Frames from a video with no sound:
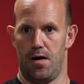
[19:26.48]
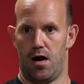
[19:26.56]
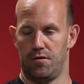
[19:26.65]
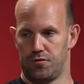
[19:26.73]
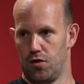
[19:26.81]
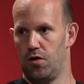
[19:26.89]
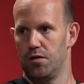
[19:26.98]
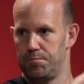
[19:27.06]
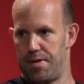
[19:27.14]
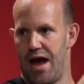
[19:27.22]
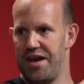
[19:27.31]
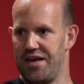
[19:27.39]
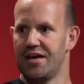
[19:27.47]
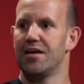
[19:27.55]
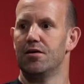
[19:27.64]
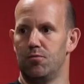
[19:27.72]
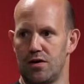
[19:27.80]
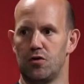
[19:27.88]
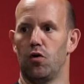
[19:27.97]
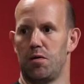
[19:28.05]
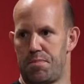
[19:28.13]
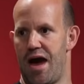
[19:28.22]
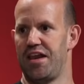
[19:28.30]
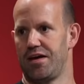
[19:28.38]
I've got panic. We call it
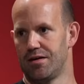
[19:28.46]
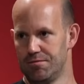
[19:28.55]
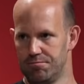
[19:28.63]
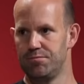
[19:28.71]
panic.